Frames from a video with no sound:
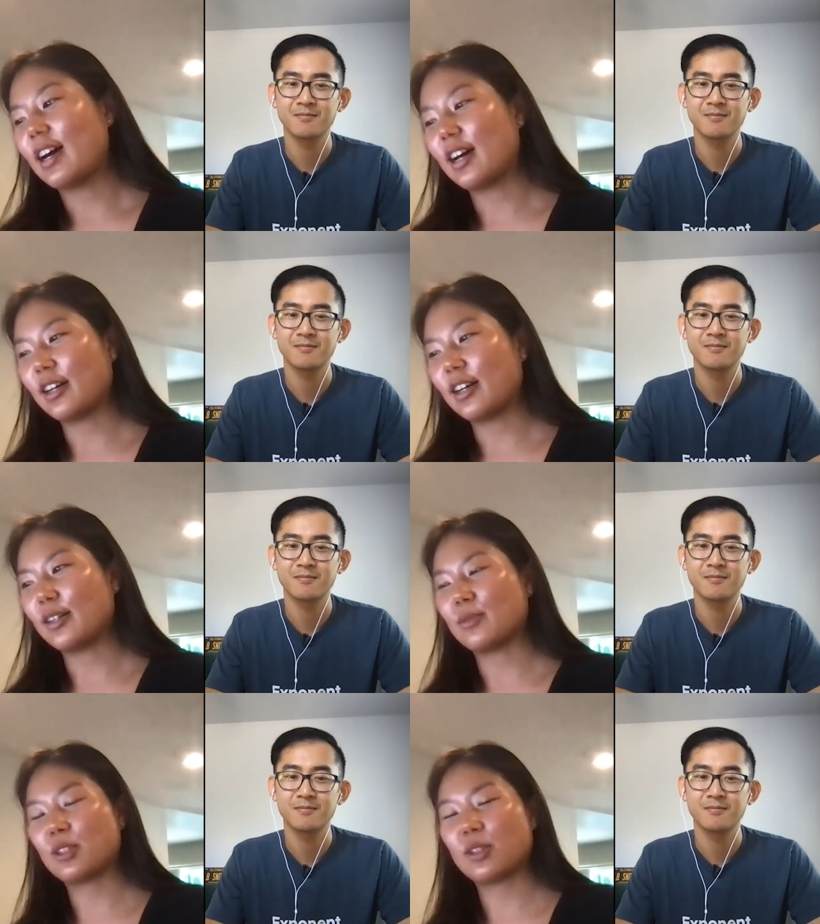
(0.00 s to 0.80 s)

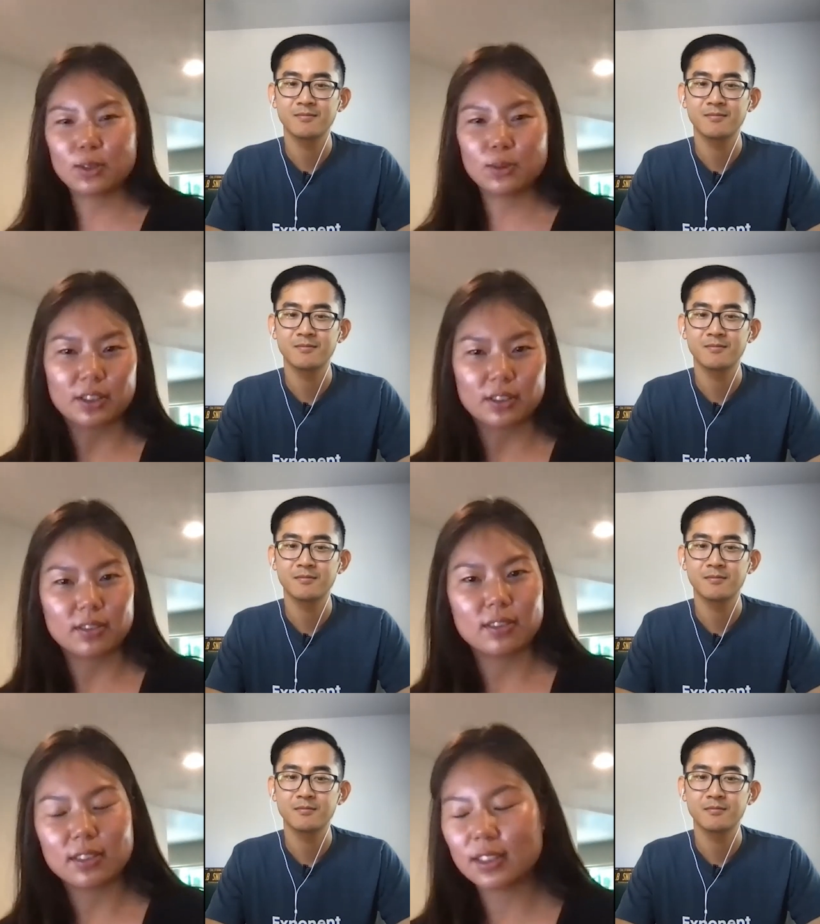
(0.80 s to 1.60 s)
Speaker 1: Um, so that's
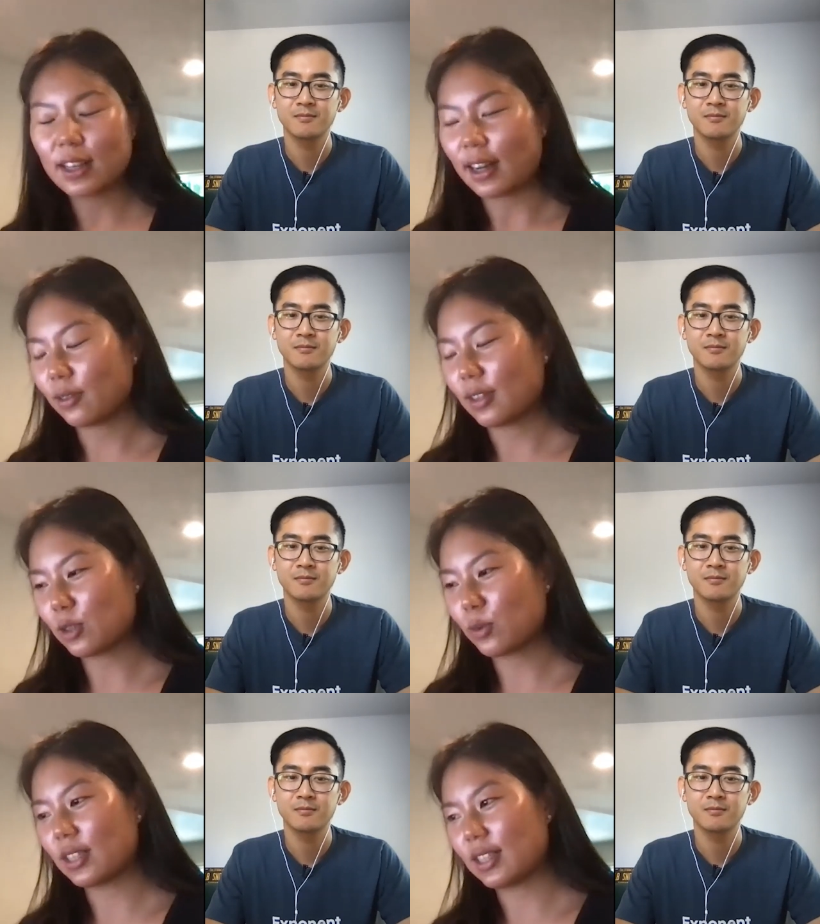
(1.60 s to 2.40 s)
one uh,
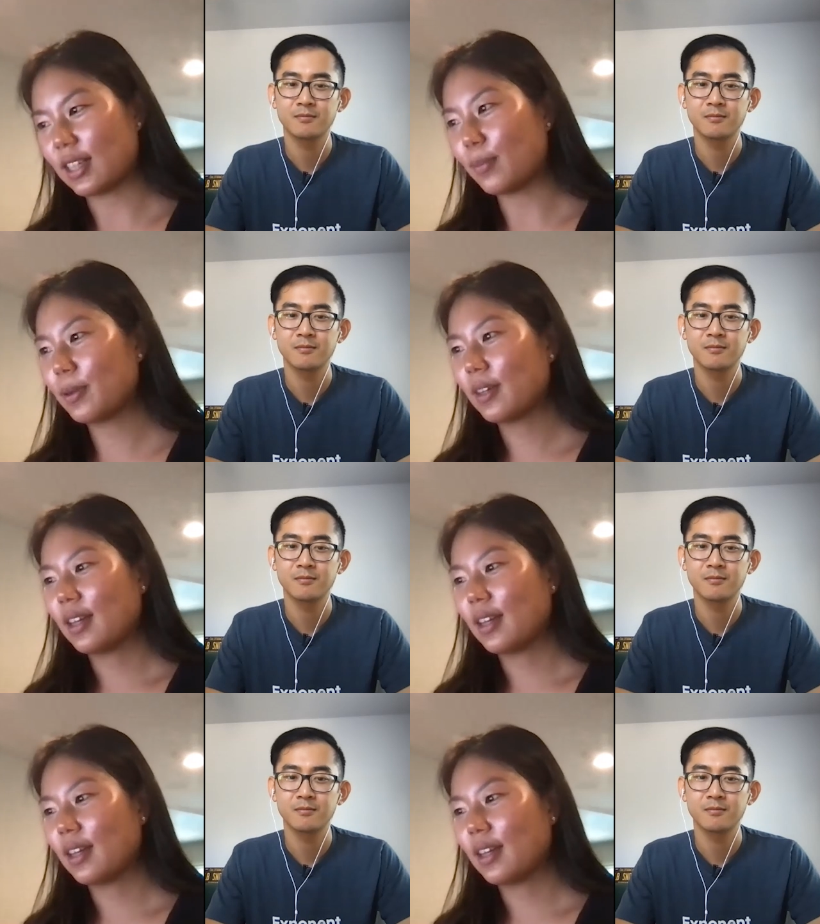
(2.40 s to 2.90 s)
that's one tip.